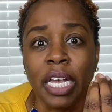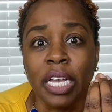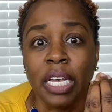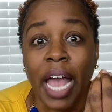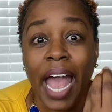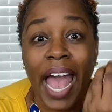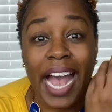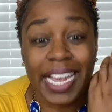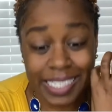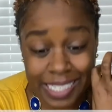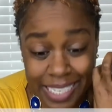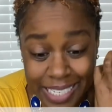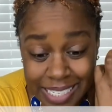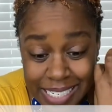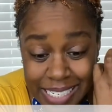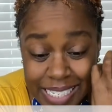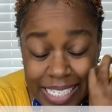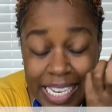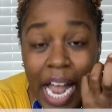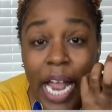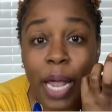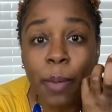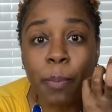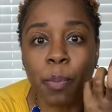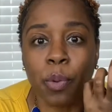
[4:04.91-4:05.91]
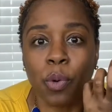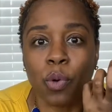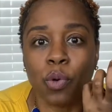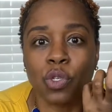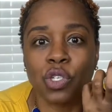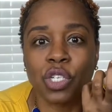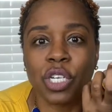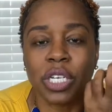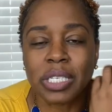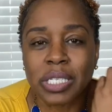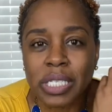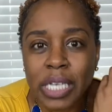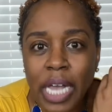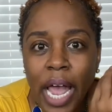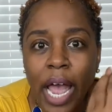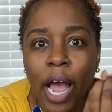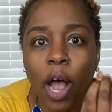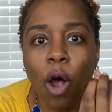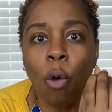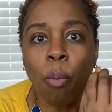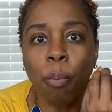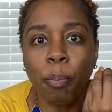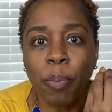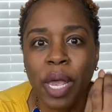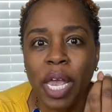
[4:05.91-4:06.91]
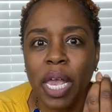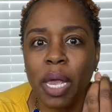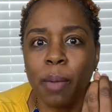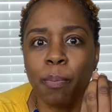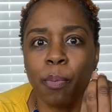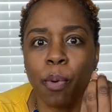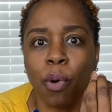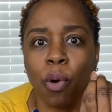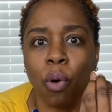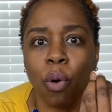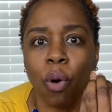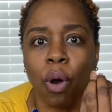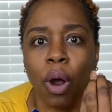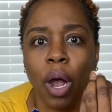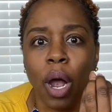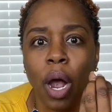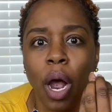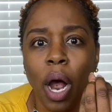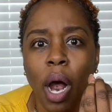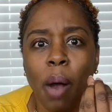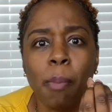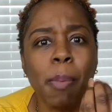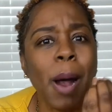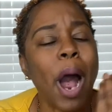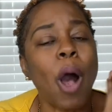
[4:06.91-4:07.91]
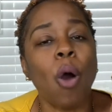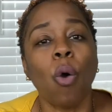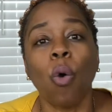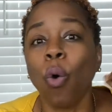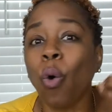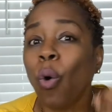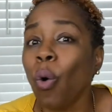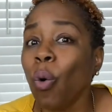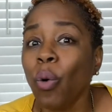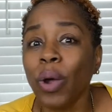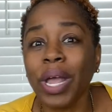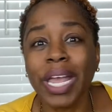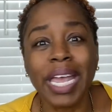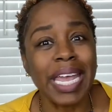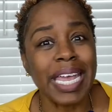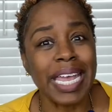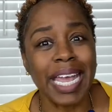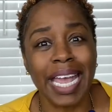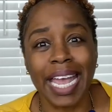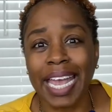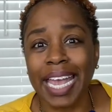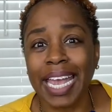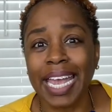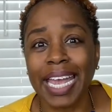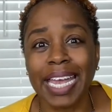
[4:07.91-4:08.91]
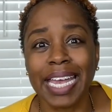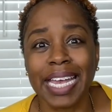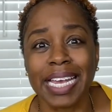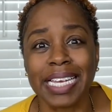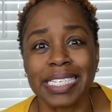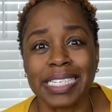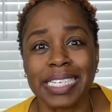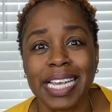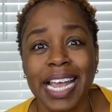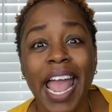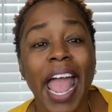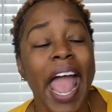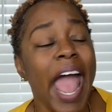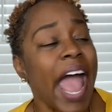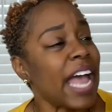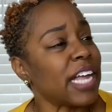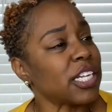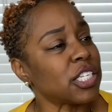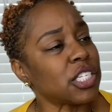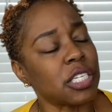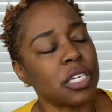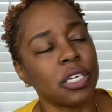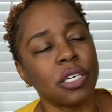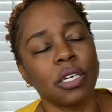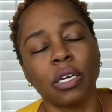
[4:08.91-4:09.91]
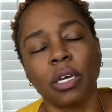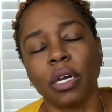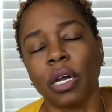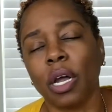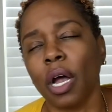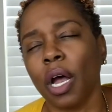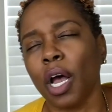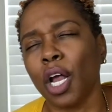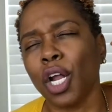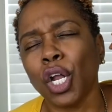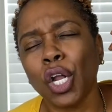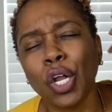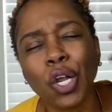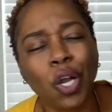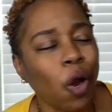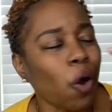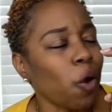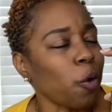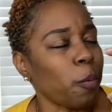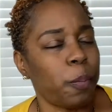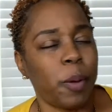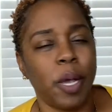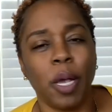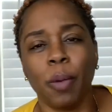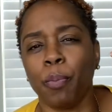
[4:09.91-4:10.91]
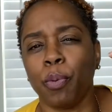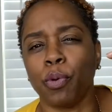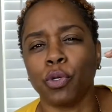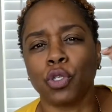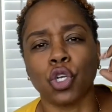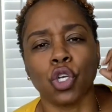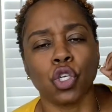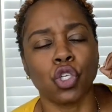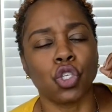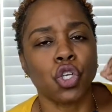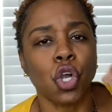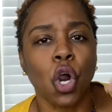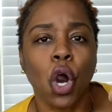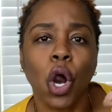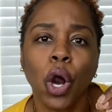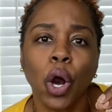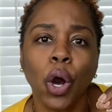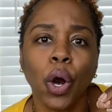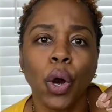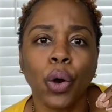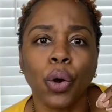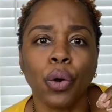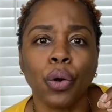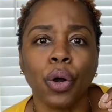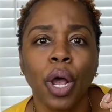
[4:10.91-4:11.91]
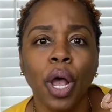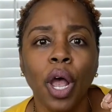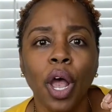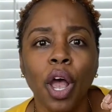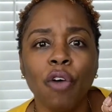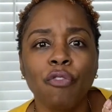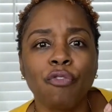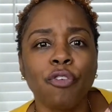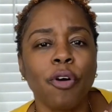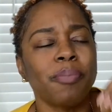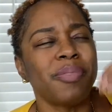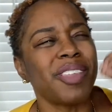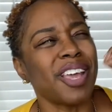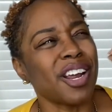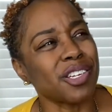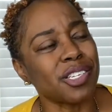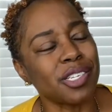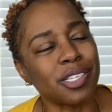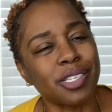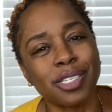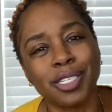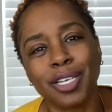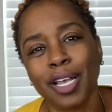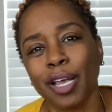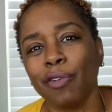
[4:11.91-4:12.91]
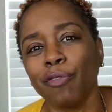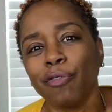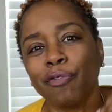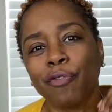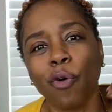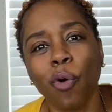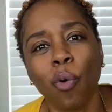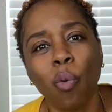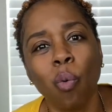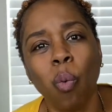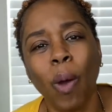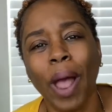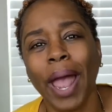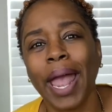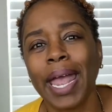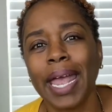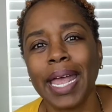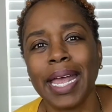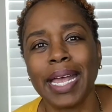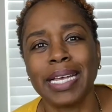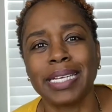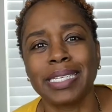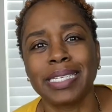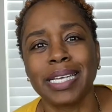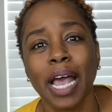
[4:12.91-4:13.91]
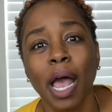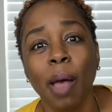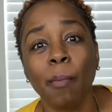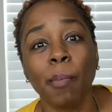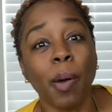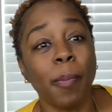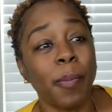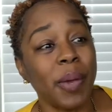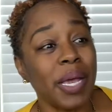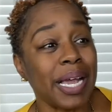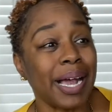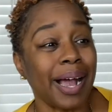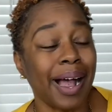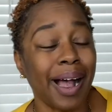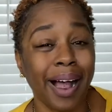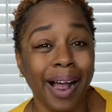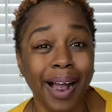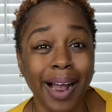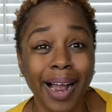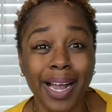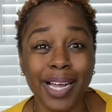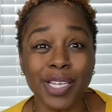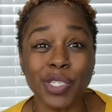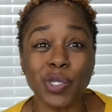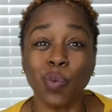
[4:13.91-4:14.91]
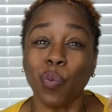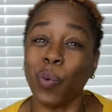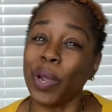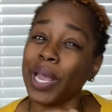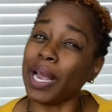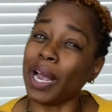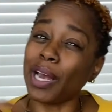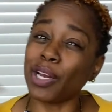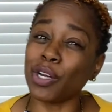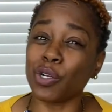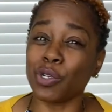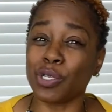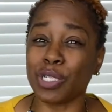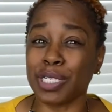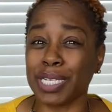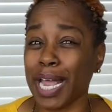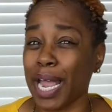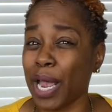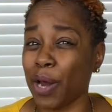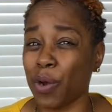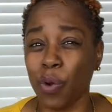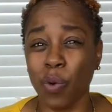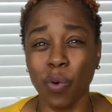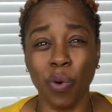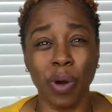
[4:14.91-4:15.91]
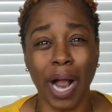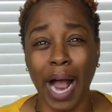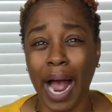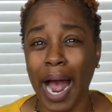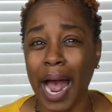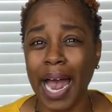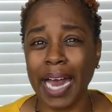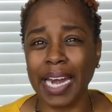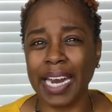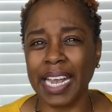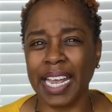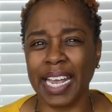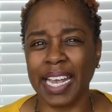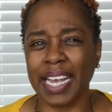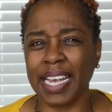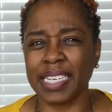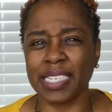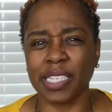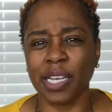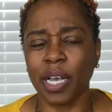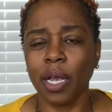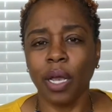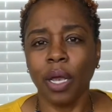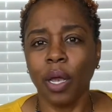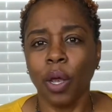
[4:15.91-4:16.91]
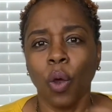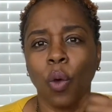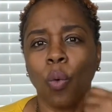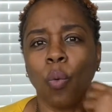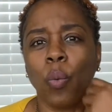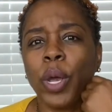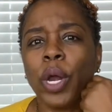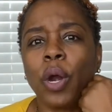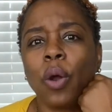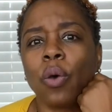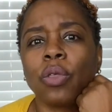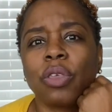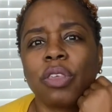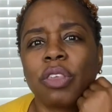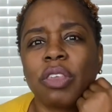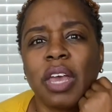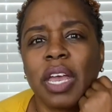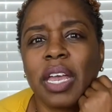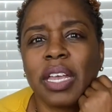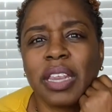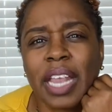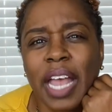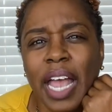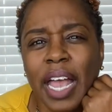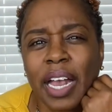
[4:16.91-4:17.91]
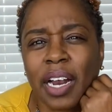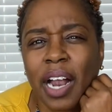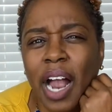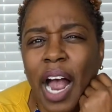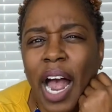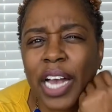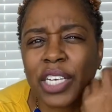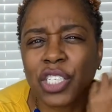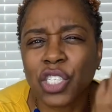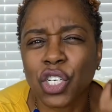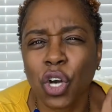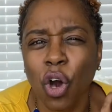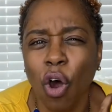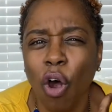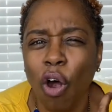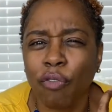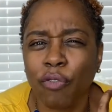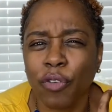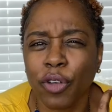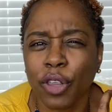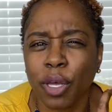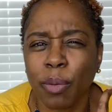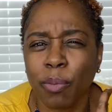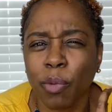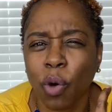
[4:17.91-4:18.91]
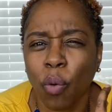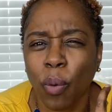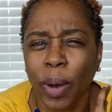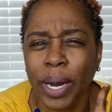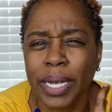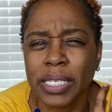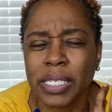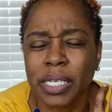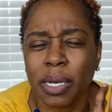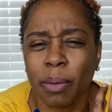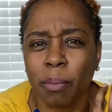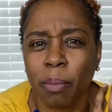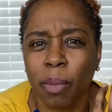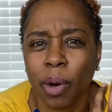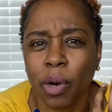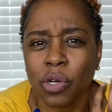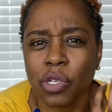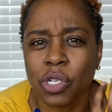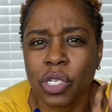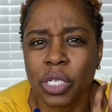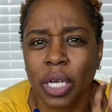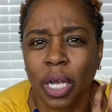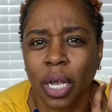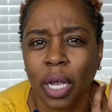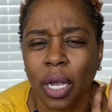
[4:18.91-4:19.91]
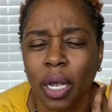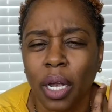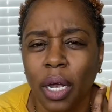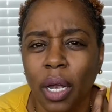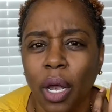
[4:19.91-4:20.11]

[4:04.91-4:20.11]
as disciples to tell people about who he is and to alert people to turn from their sinful ways. But because we understand who God is, we don't think that God should offer them grace and mercy.